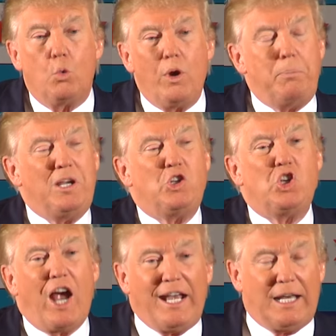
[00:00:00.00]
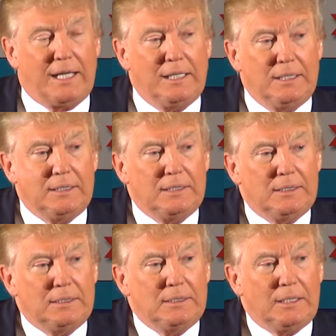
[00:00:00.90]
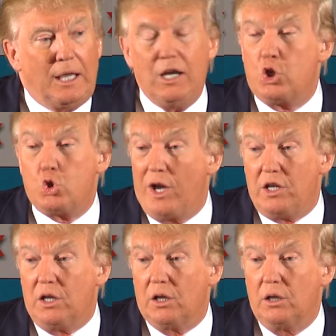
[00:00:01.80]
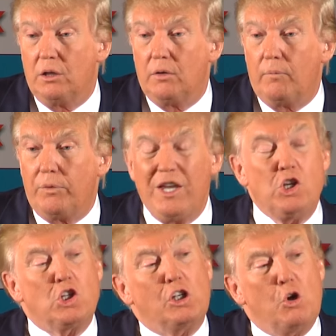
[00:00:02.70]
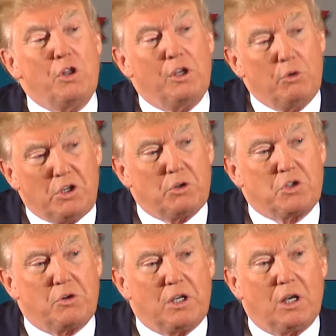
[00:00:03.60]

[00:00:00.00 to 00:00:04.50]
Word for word: we beat China in a trade deal? They just lowered their interest rate